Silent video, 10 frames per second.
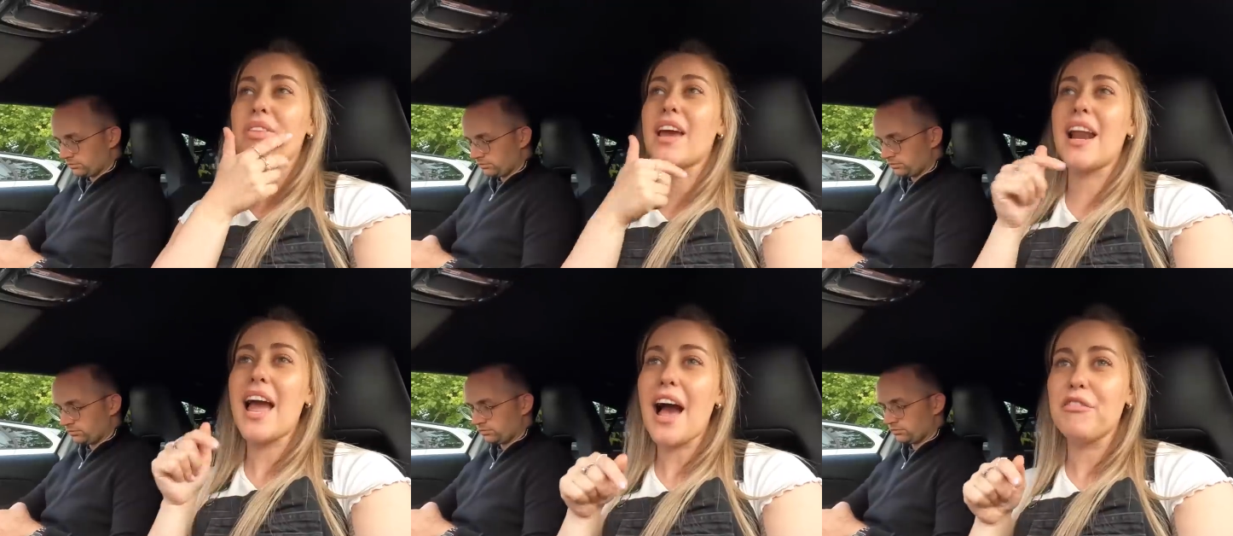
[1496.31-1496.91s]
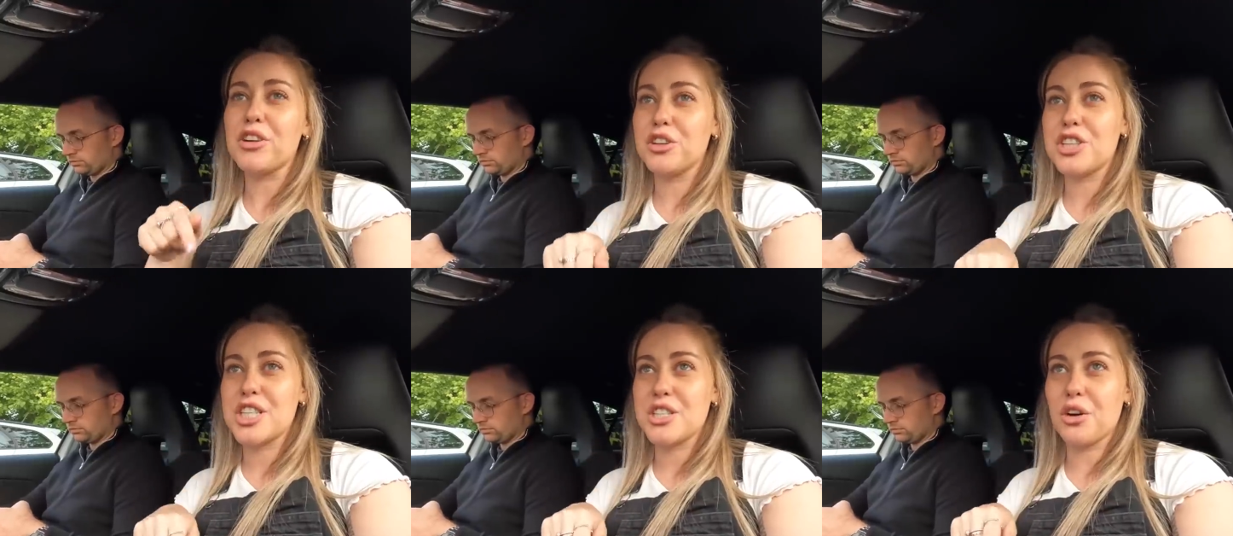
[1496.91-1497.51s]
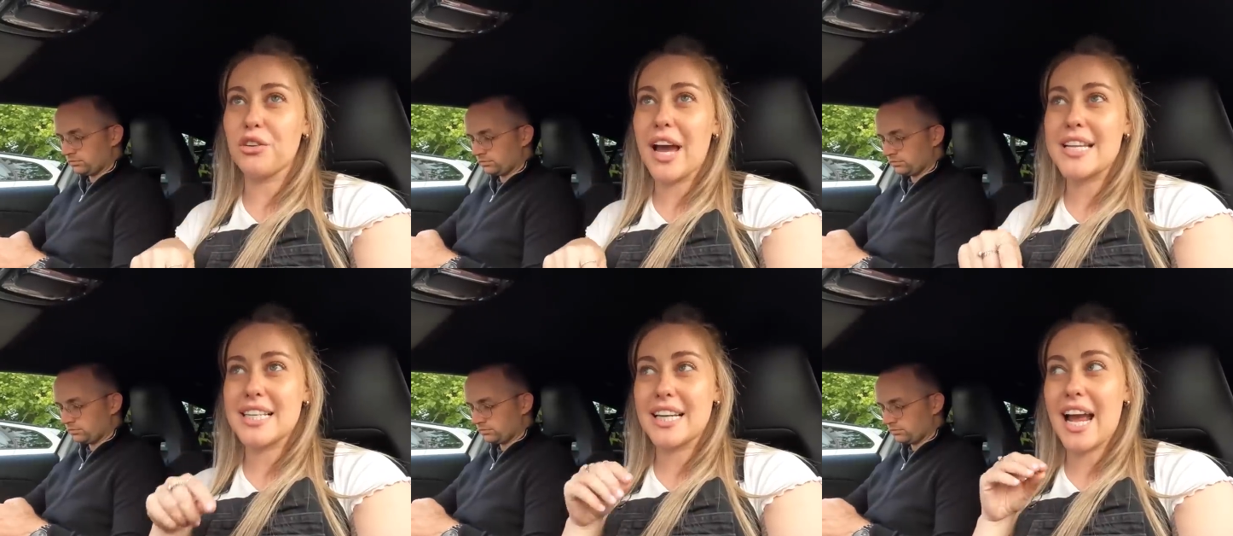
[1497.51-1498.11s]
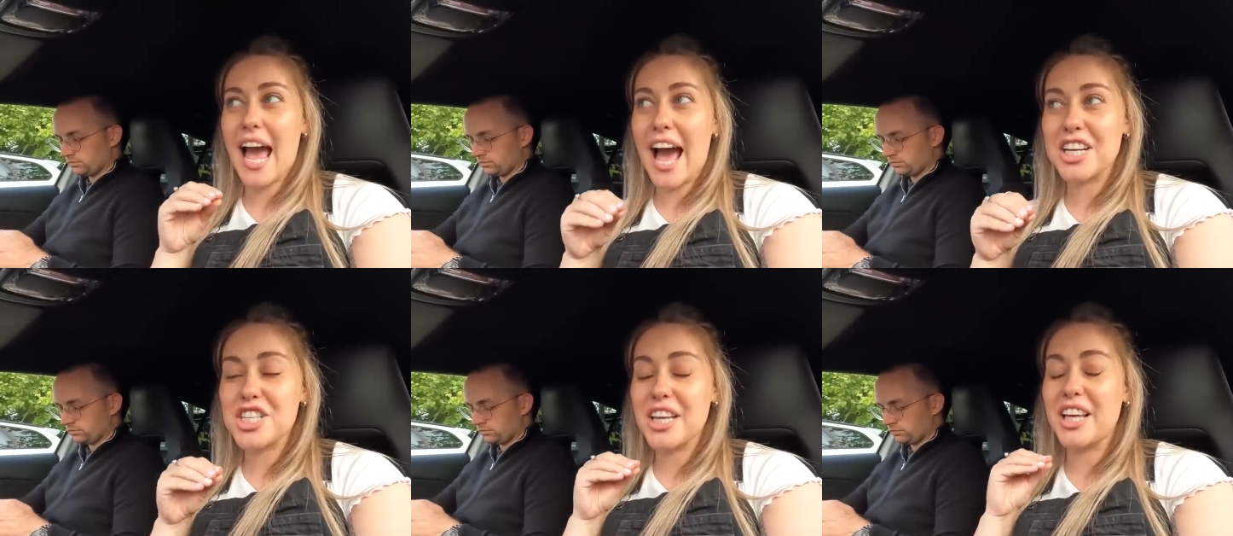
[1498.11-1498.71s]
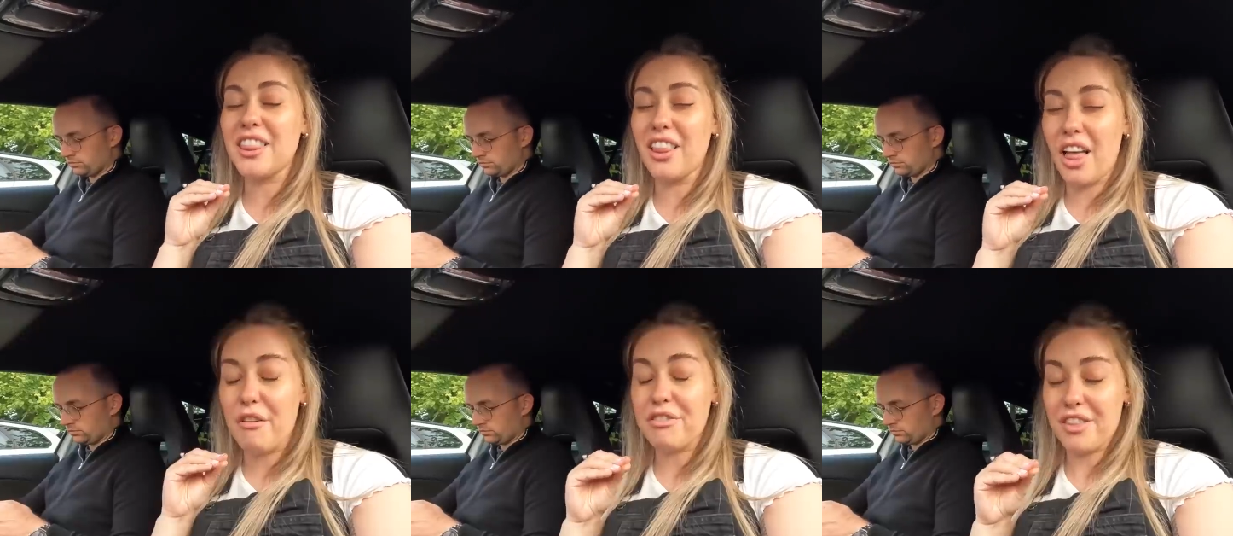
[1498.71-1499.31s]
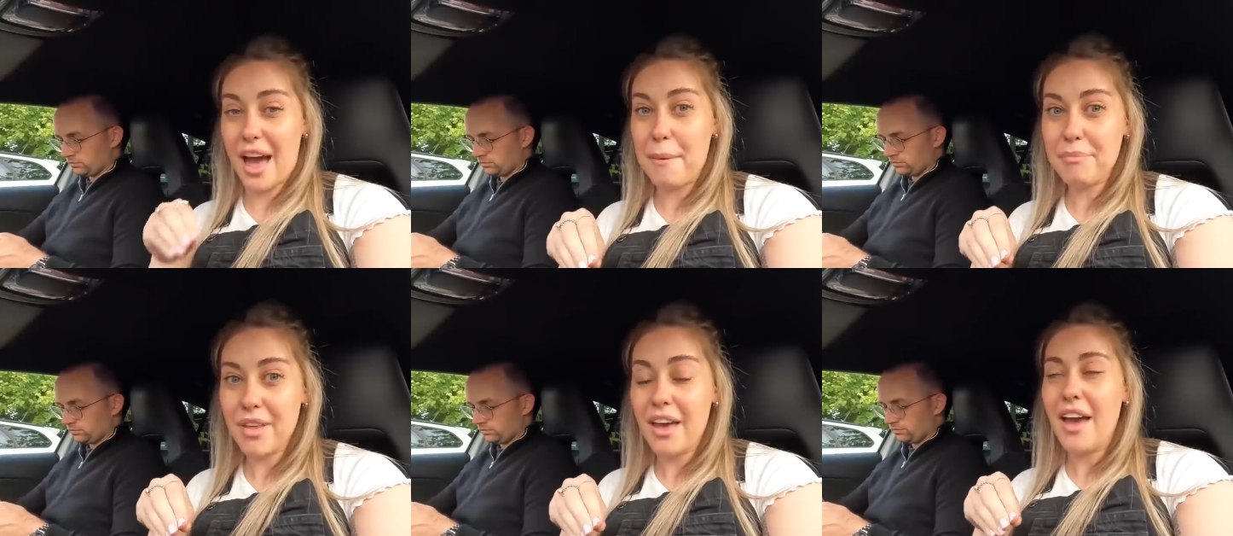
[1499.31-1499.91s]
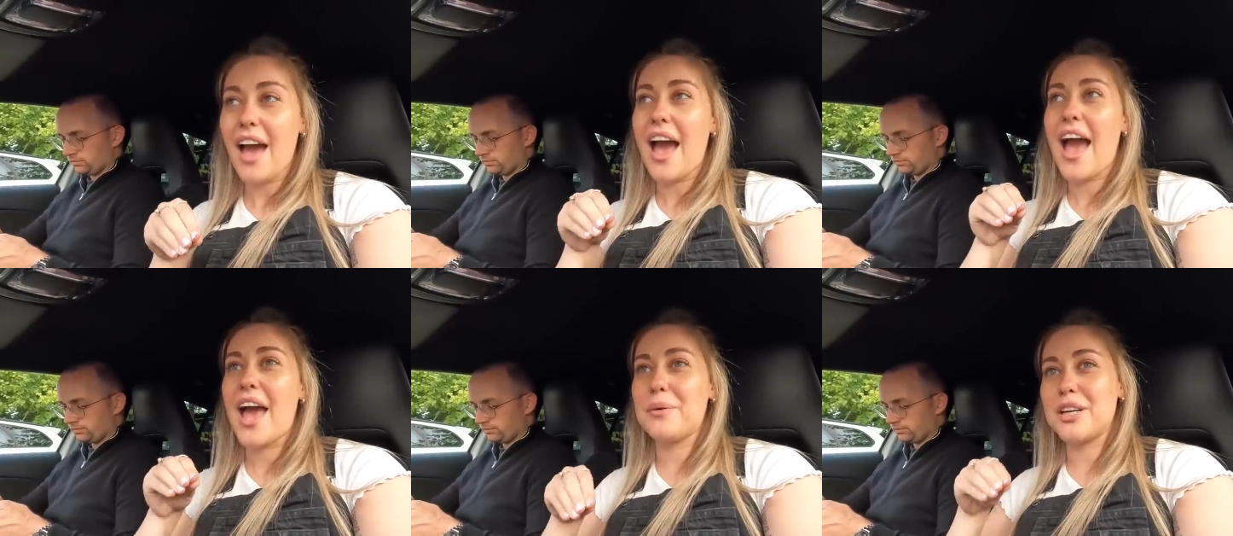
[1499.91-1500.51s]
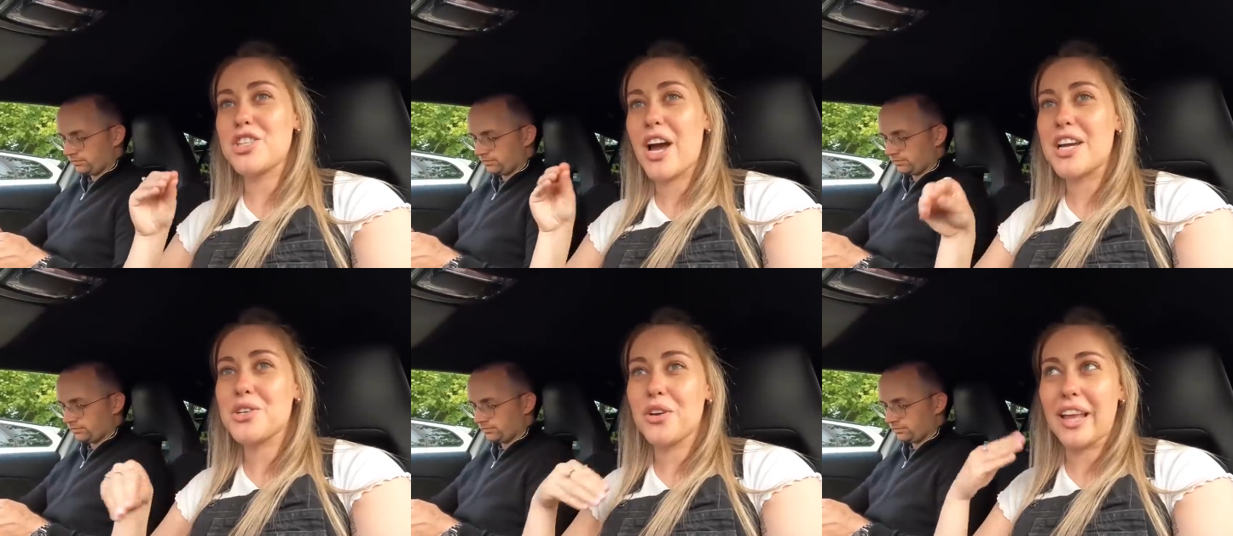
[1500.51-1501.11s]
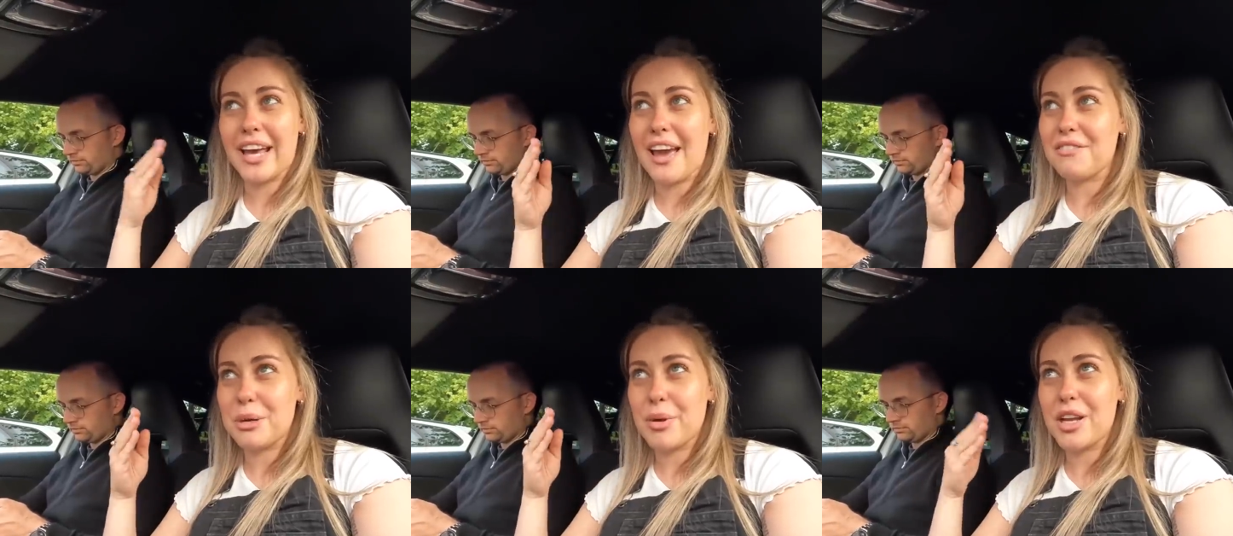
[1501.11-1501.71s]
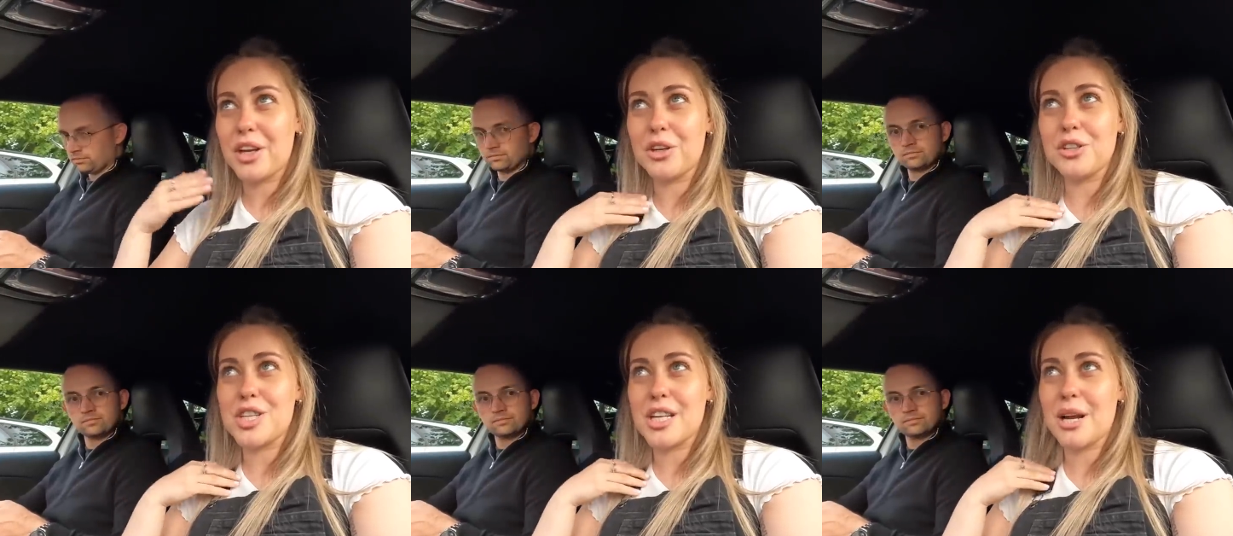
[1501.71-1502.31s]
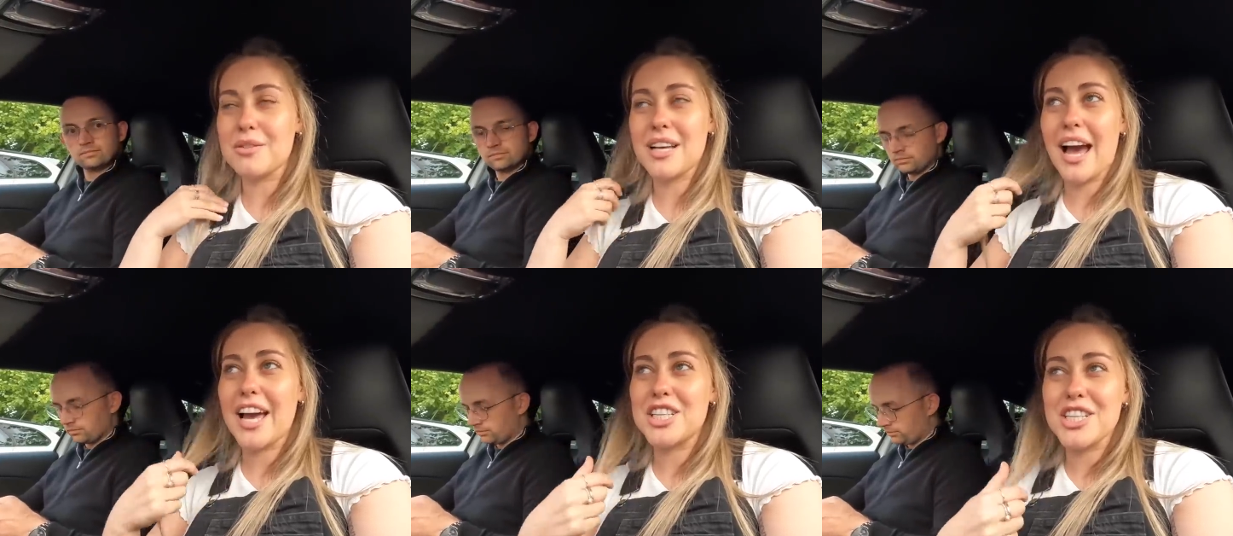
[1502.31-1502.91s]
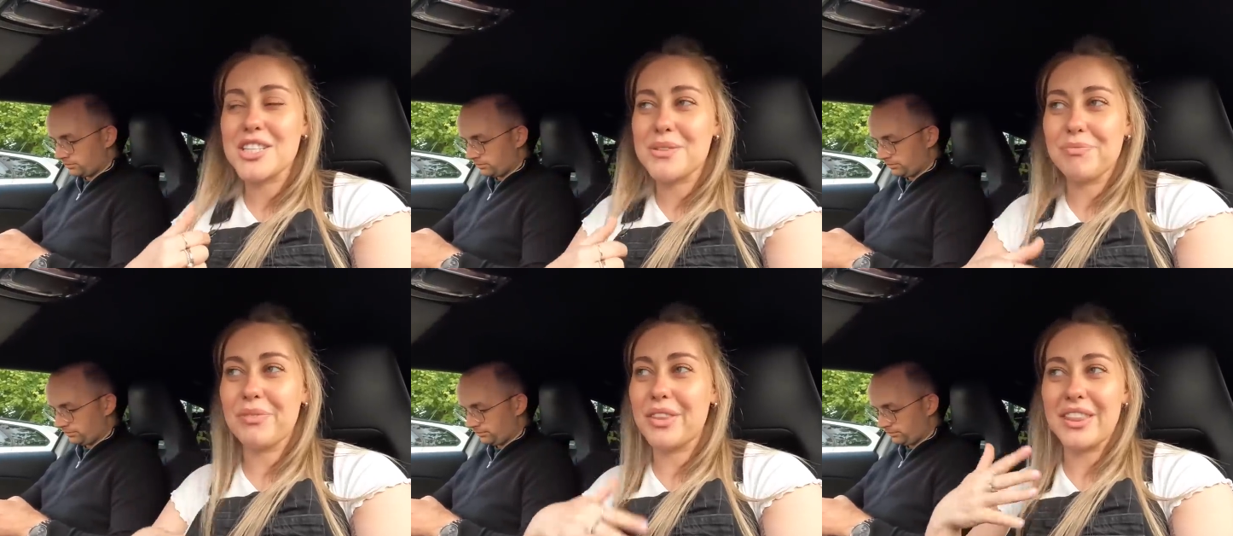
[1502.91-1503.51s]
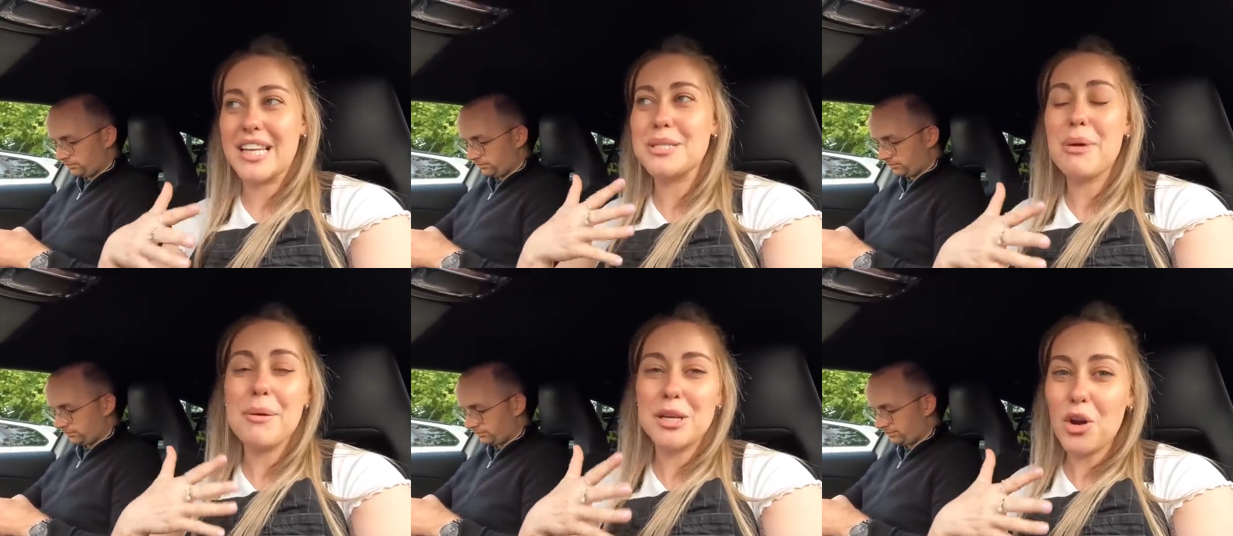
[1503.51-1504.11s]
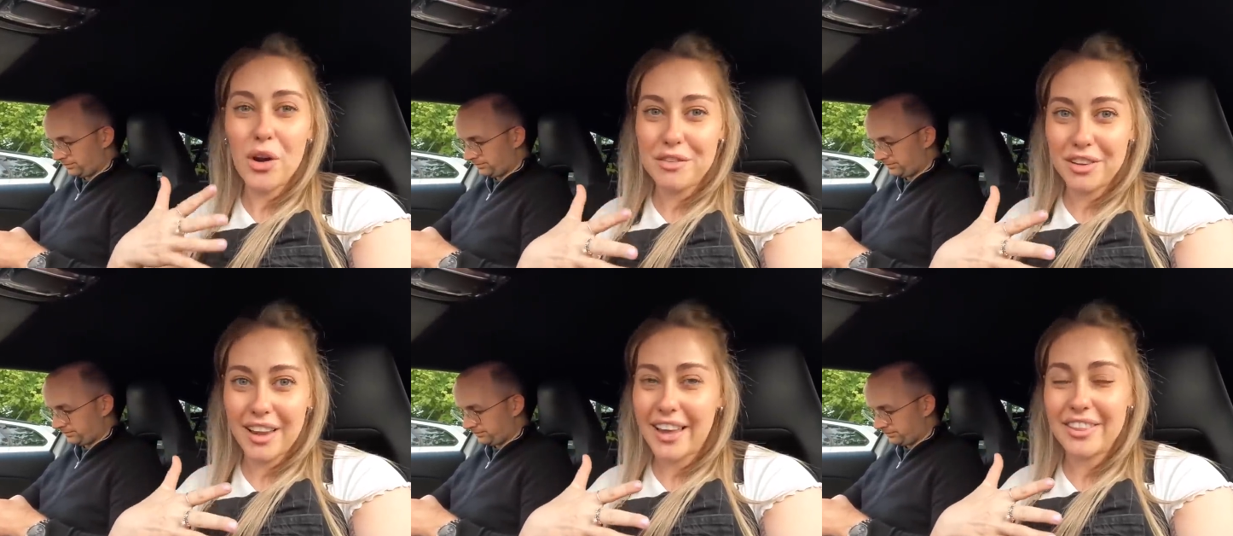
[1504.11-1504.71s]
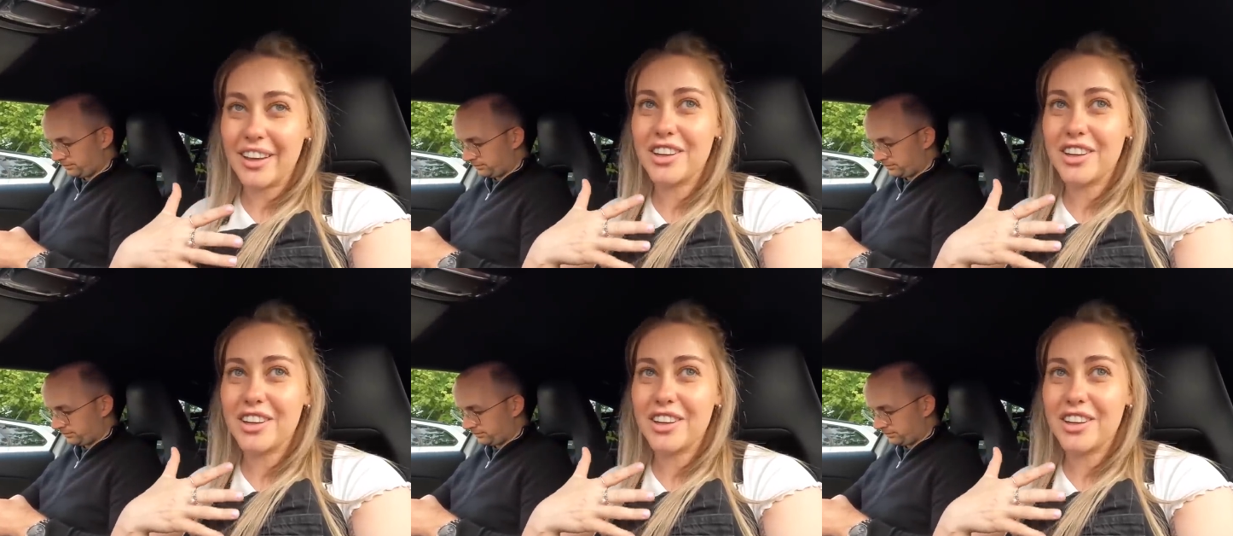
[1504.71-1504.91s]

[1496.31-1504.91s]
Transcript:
Speaker 1: And I have Gucci's already and I actually love them. Anyway, tried on like every pair of Gucci and I was like, I just, these make me not even like the